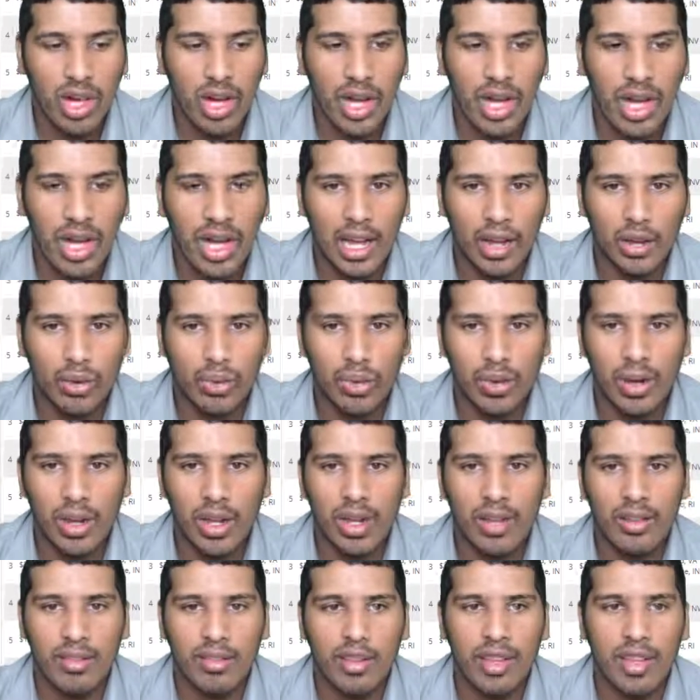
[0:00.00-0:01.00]
I just wanted
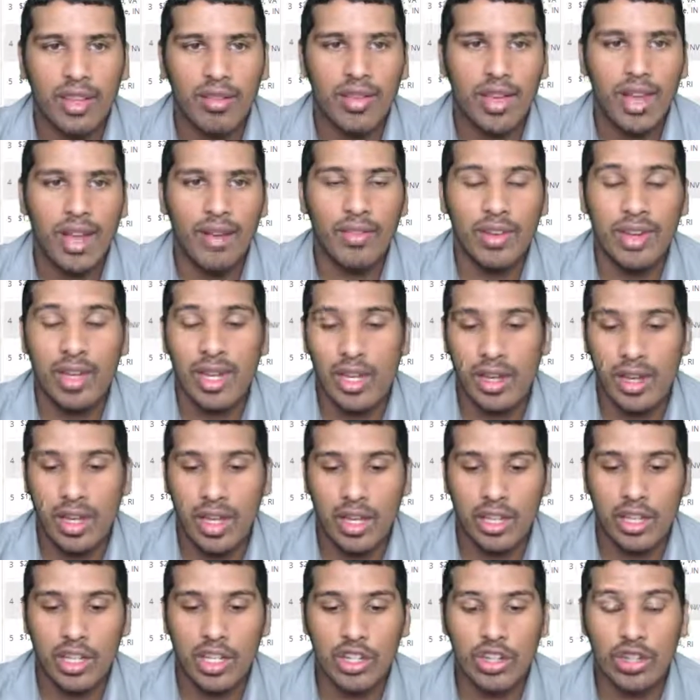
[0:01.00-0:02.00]
to see if you have any
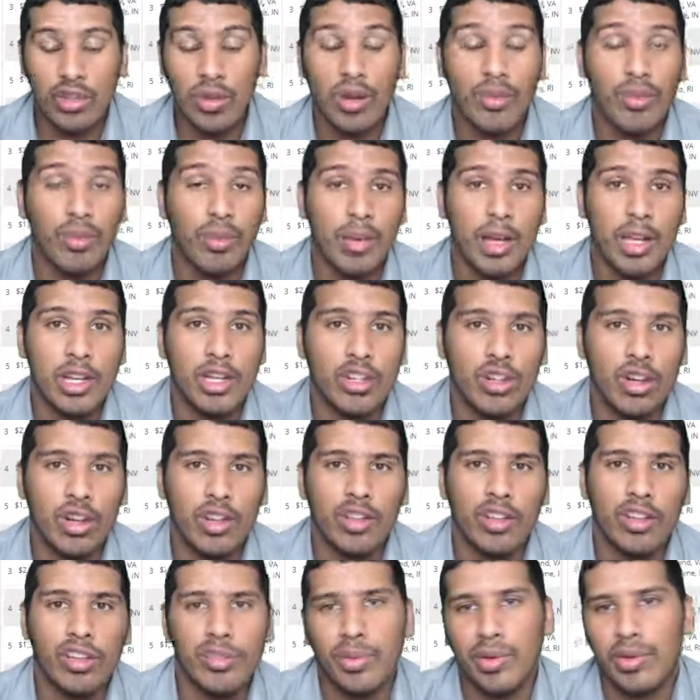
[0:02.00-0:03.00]
additional information
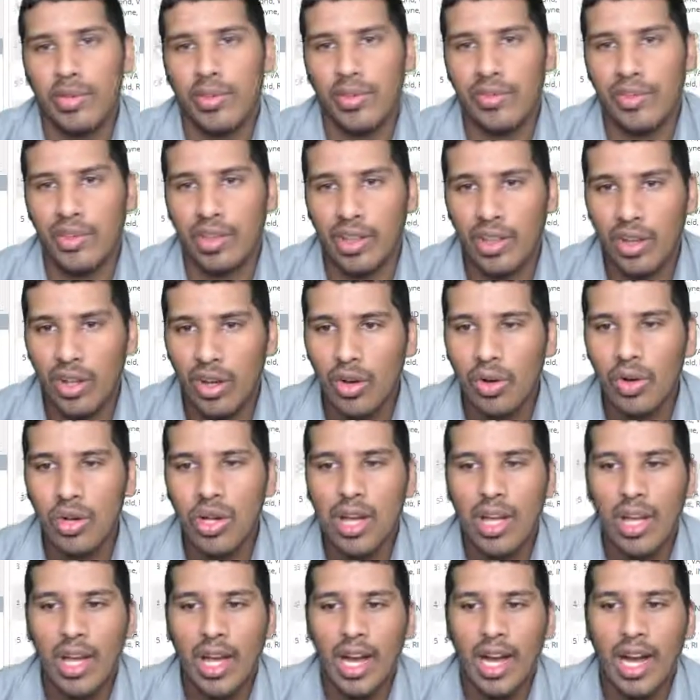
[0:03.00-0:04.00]
on this specific load.
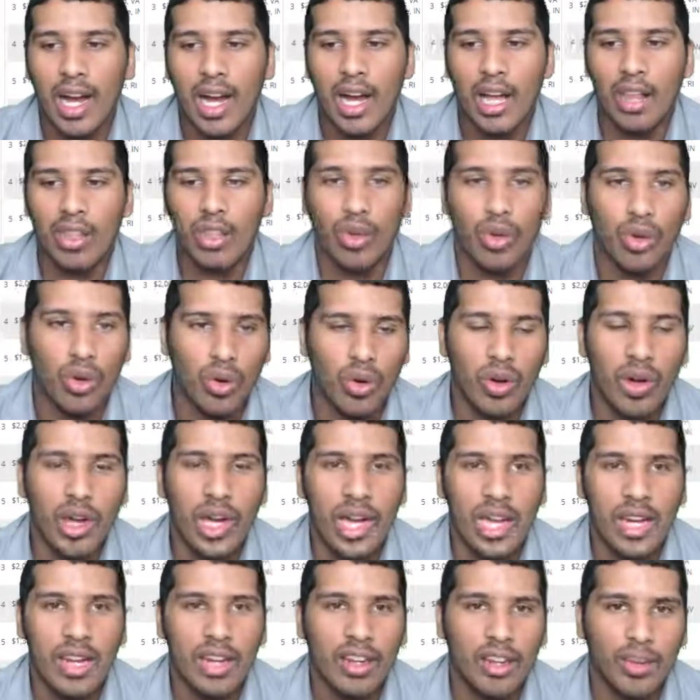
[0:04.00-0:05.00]
They'll go
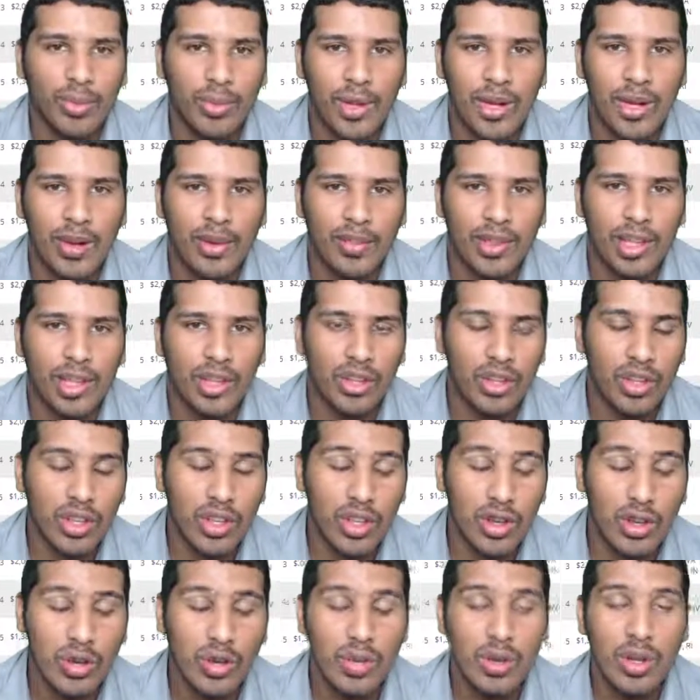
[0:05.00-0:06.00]
ahead and explain everything to
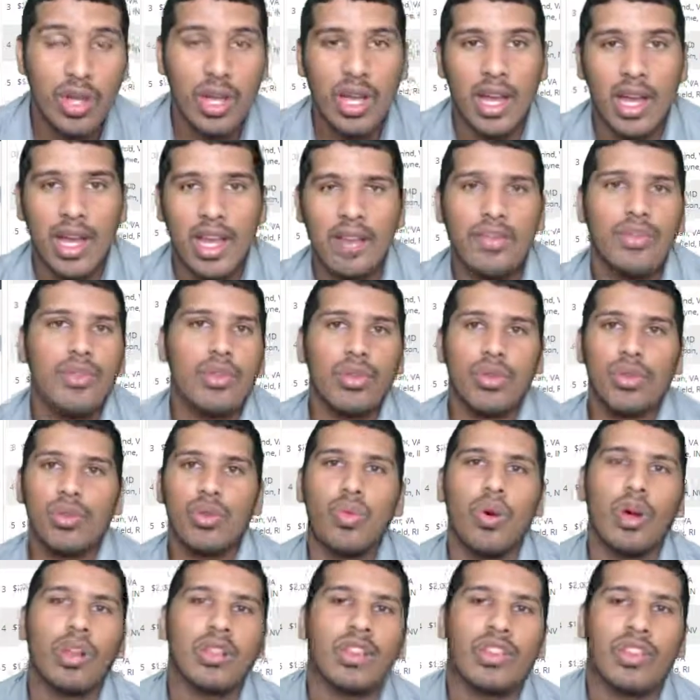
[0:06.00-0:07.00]
you. If you do
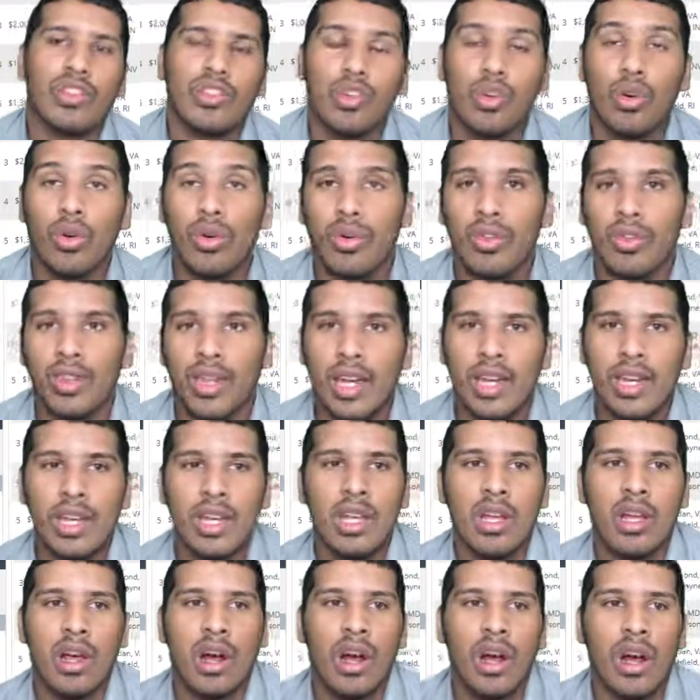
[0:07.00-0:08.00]
want this load, then
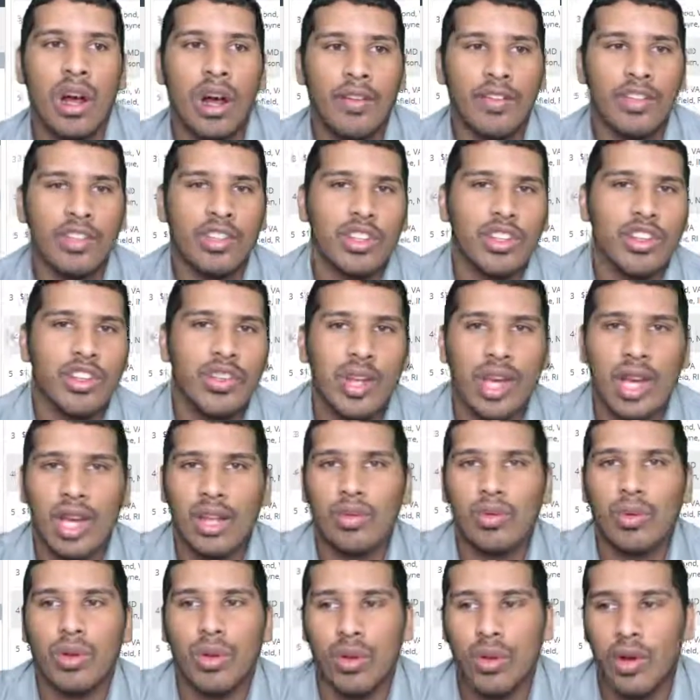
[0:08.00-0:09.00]
obviously you
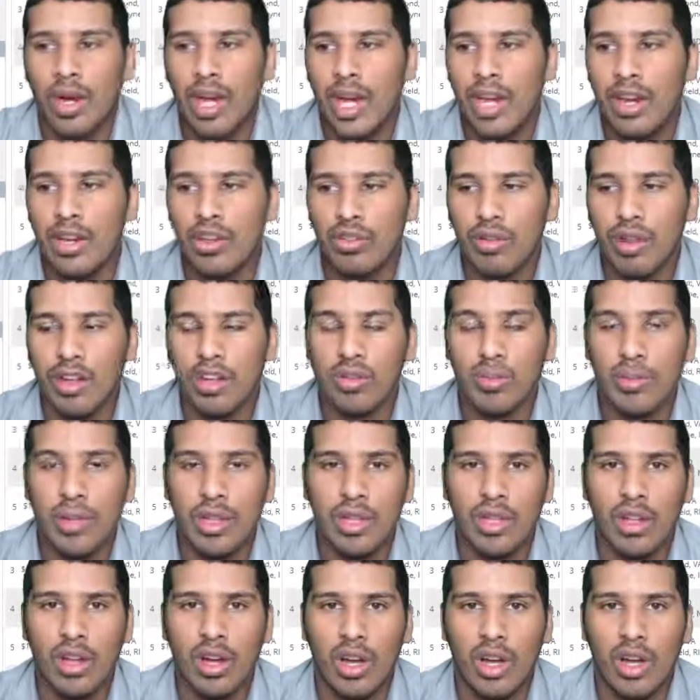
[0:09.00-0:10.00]
guys will go ahead and
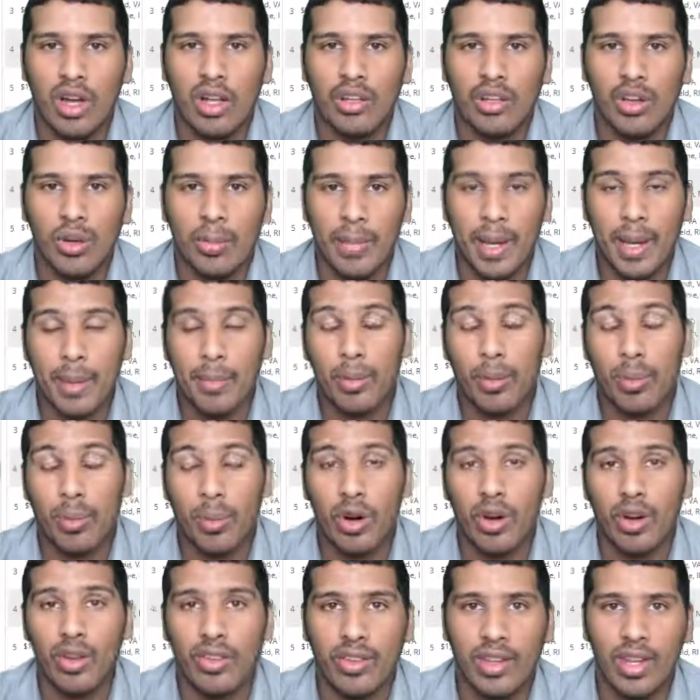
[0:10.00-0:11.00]
transmit your
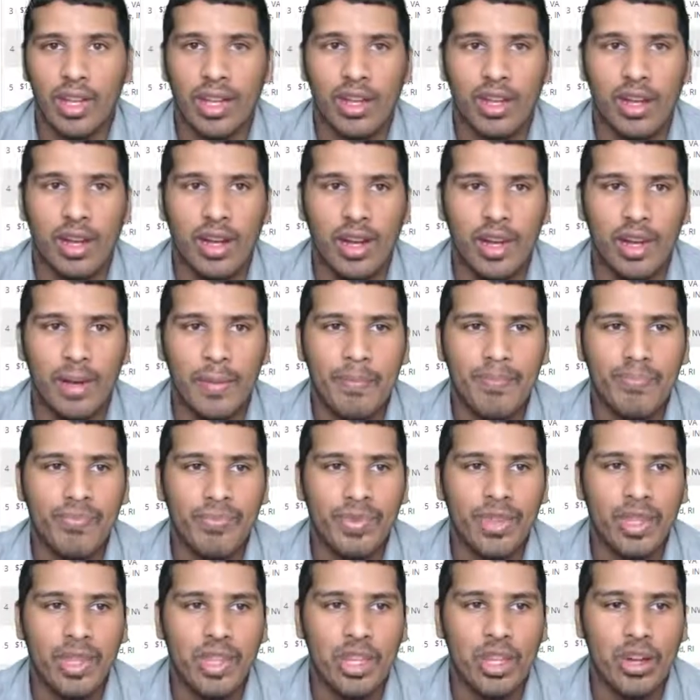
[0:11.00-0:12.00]
paperwork and
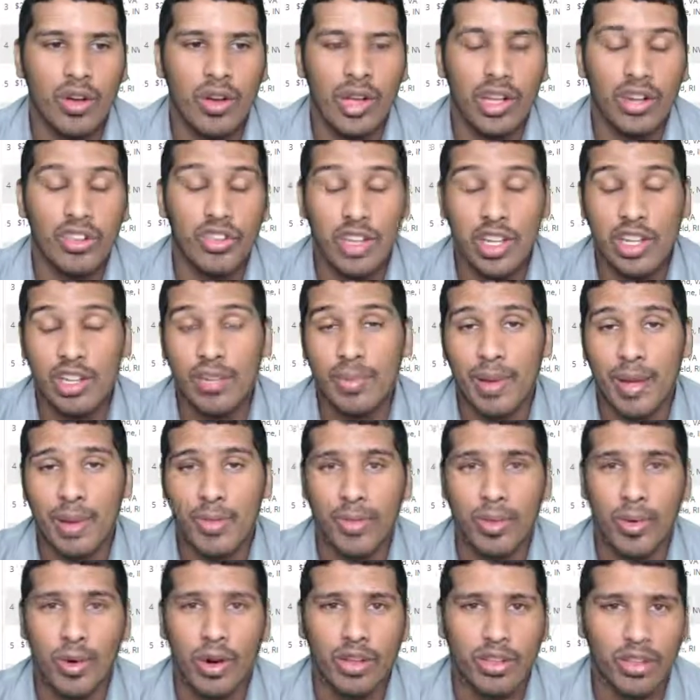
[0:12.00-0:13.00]
exchange
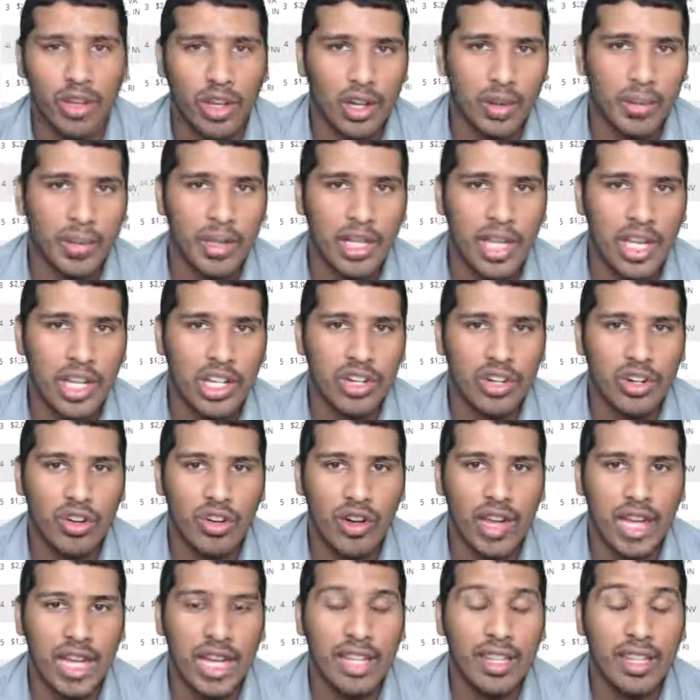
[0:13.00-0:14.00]
paperwork, documentation,
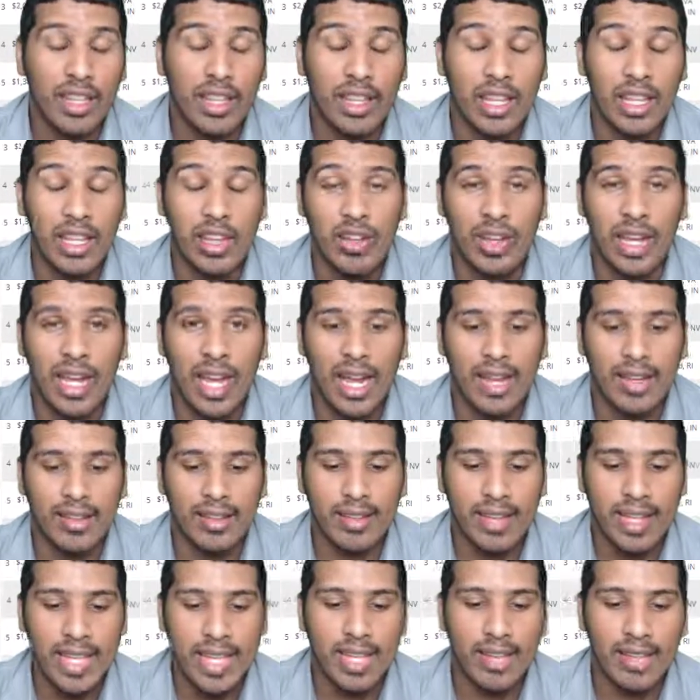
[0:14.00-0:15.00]
or anything that you guys
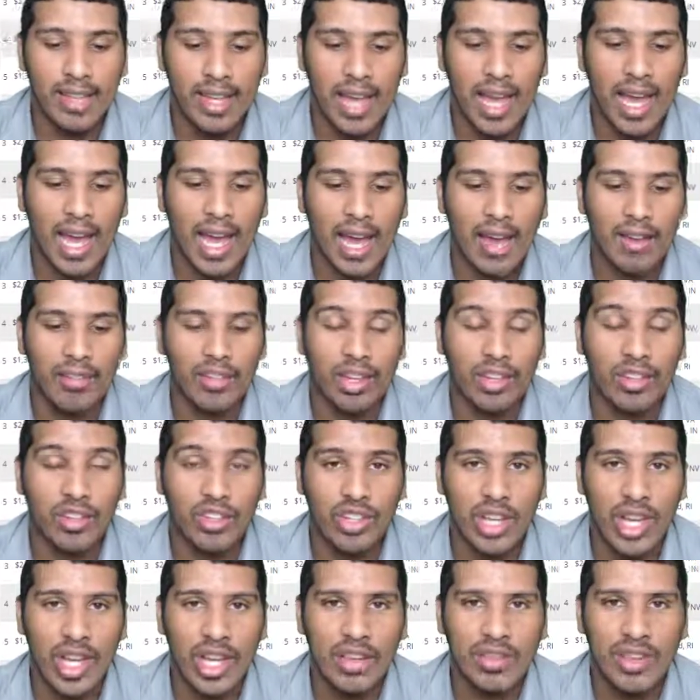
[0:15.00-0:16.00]
need to have
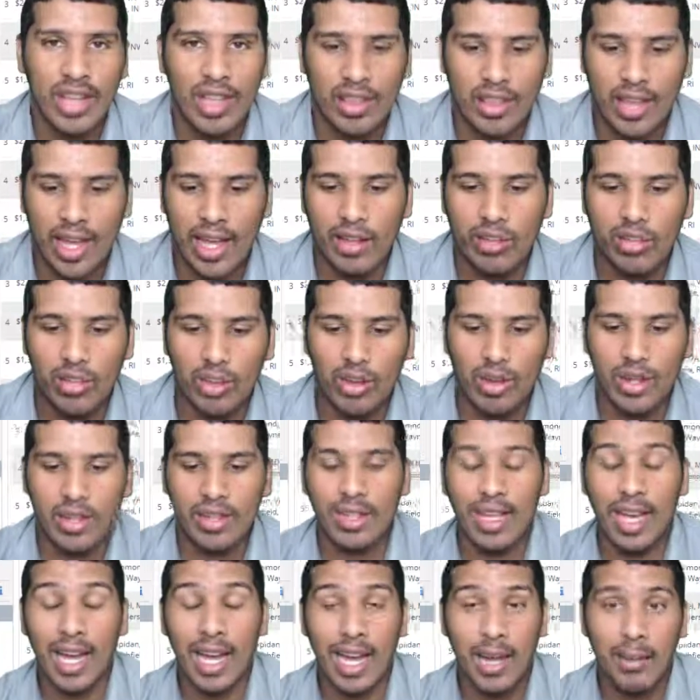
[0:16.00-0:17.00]
exchanged at that certain
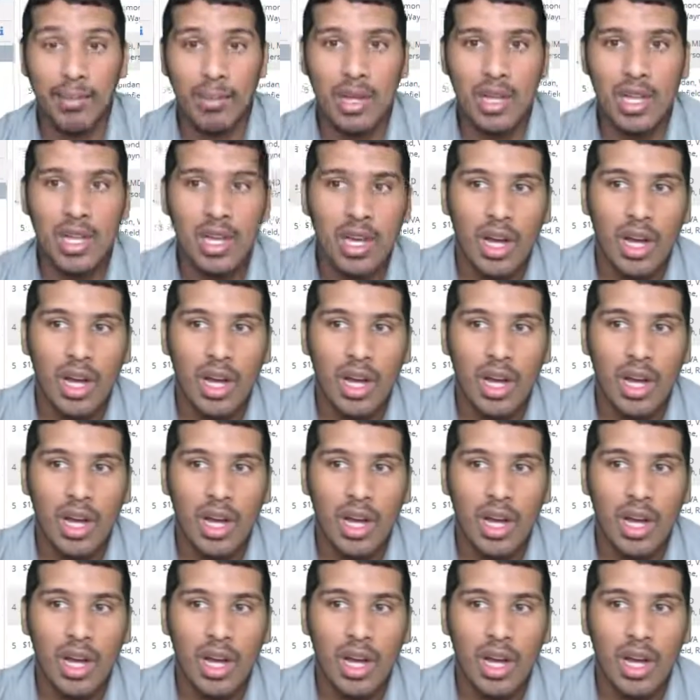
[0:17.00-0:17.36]
time.